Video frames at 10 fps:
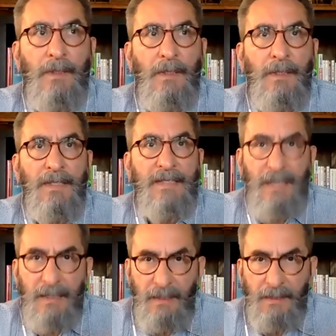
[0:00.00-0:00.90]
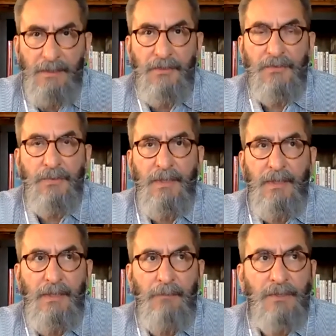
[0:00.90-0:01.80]
And he stayed in that industry and
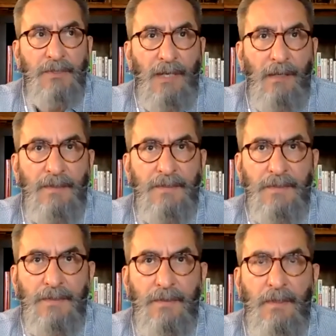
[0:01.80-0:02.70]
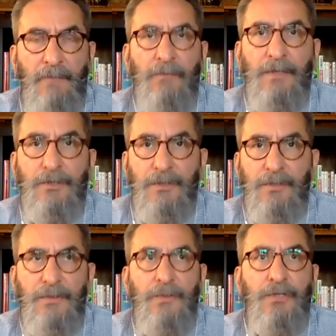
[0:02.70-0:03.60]
he retired as a, a French
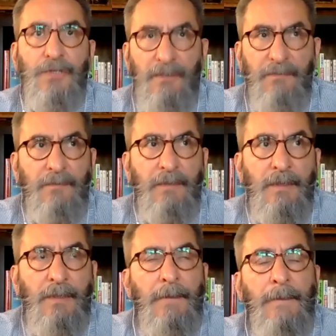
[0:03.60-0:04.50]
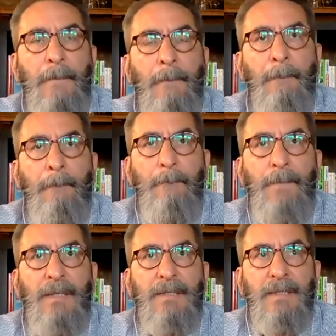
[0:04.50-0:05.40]
sous chef.
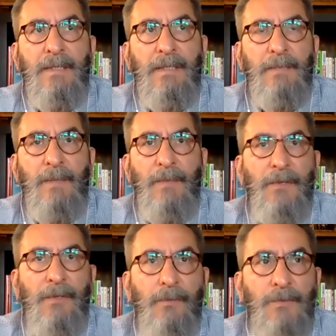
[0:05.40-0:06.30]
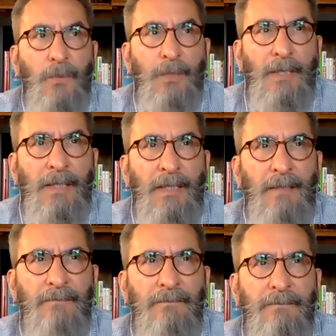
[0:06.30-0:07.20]
But uh, my mother was working in a,
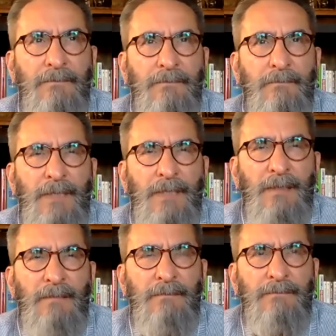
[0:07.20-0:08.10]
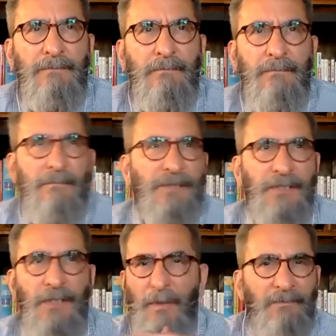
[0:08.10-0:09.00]
in a
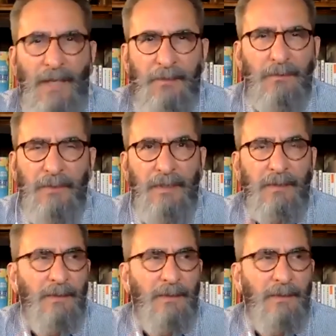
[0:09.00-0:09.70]
sewing factory.